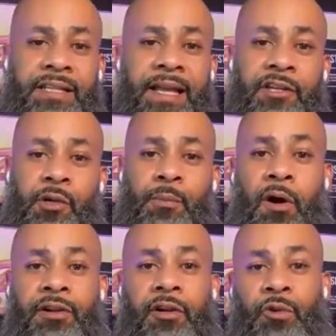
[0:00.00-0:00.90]
They can do
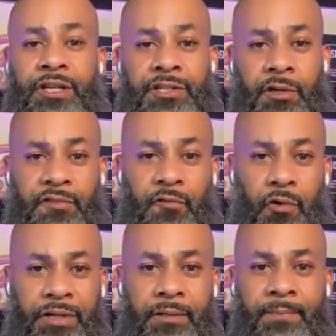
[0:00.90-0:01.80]
market research
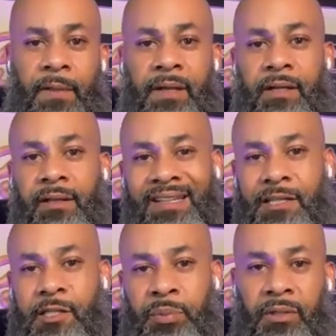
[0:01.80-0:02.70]
for you,
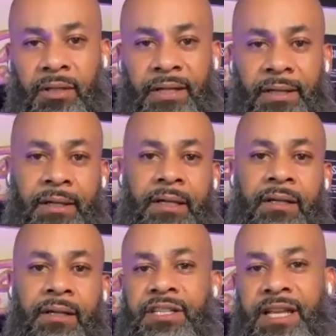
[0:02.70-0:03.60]
list pulling,
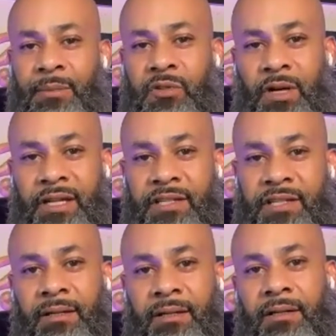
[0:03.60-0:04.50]
skip
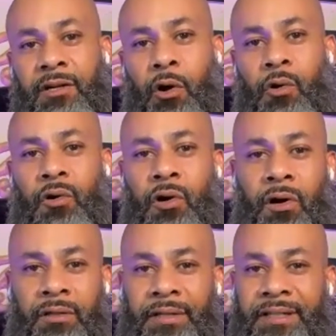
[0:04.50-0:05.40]
tracing, cold
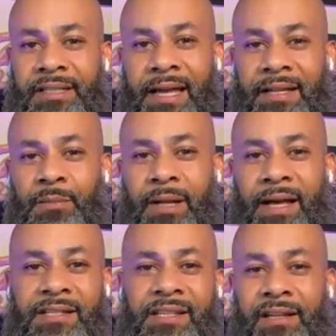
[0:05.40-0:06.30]
calling, text
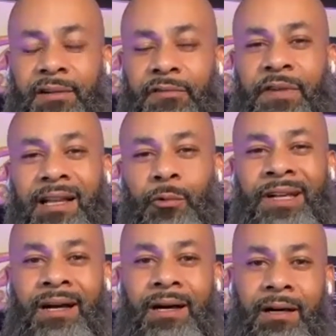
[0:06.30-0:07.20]
blasting,
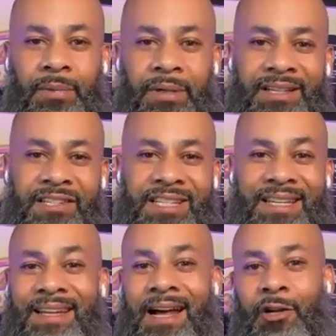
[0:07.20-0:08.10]
following up,
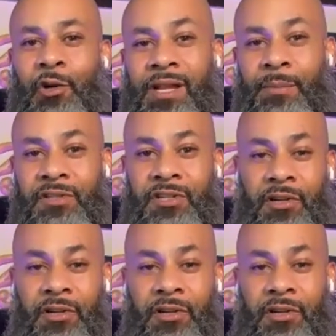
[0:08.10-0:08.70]
sending out agreements